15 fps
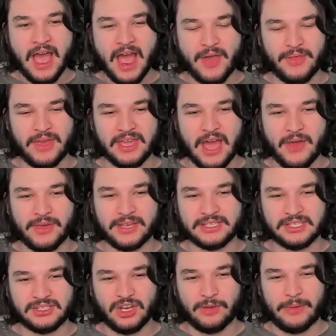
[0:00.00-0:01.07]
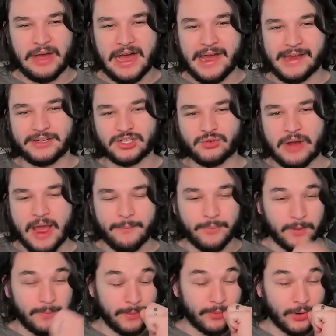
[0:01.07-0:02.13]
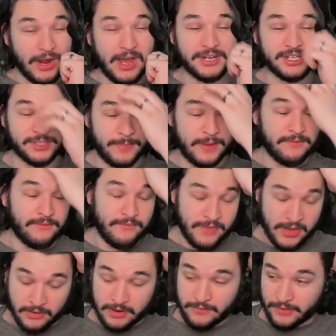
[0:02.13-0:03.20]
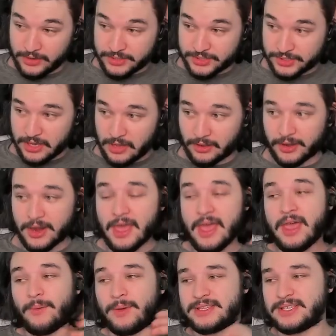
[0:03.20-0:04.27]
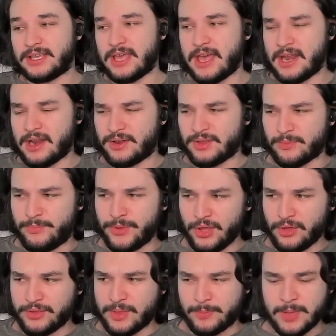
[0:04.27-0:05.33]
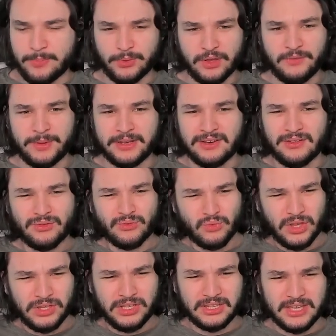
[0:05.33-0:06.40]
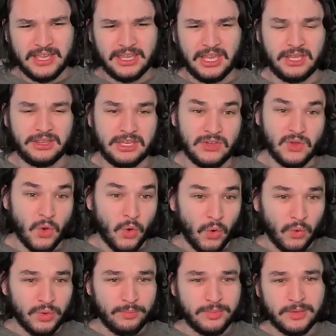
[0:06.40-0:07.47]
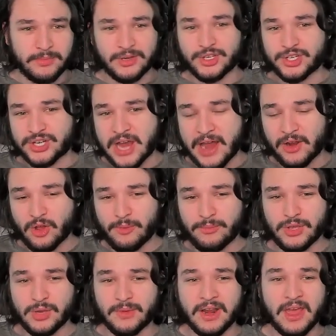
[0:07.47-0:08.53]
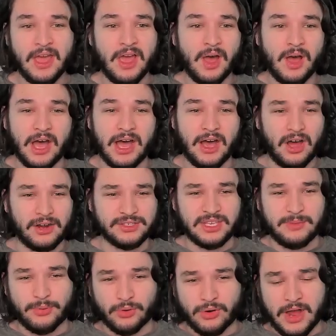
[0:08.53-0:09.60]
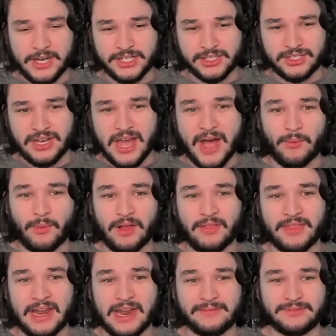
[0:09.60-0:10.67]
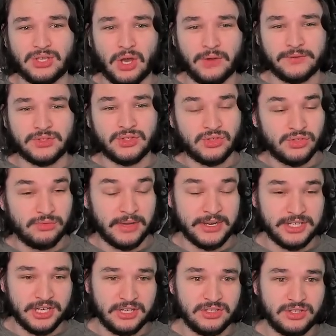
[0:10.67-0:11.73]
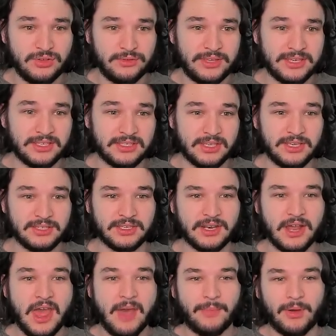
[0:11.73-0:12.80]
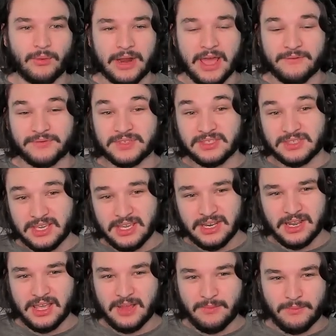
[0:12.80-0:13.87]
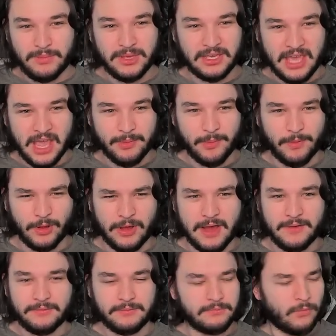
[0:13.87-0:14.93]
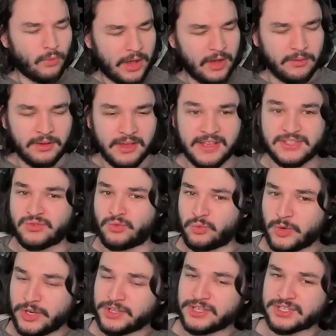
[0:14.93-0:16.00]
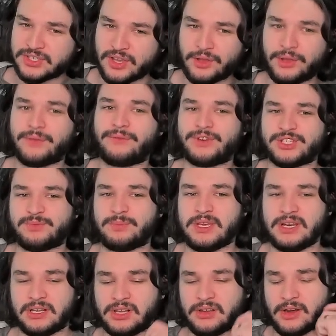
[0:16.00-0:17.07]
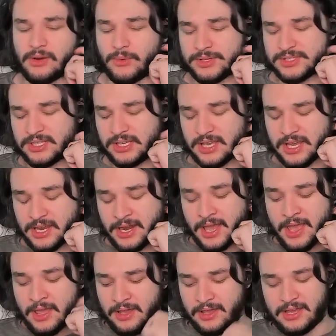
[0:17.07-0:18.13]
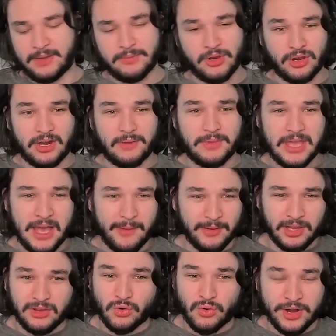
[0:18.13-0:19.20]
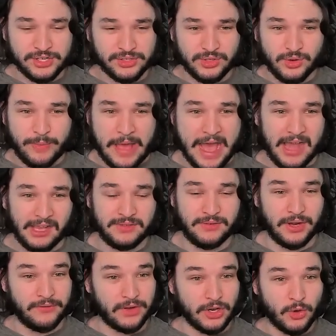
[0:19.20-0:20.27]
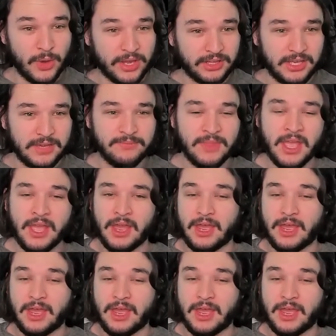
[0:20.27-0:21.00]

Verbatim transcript: I think I think it's still behind Trapper, but Barrage has been very, very solid. Once again, another build that people have been really liking, the Cold Imbuement, Shadow Imbuement. Uh, honestly, Barrage is not one that I've dove too much into this season, but what I've seen it be capable of, well, it's really solid for speed clearing. Once again, um, you're going to be able to crush through packs very, very quickly.